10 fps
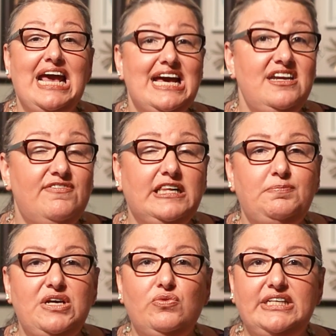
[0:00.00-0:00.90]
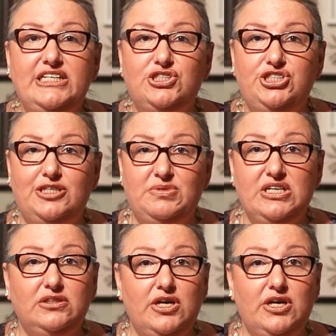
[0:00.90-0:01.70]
and developing relationships here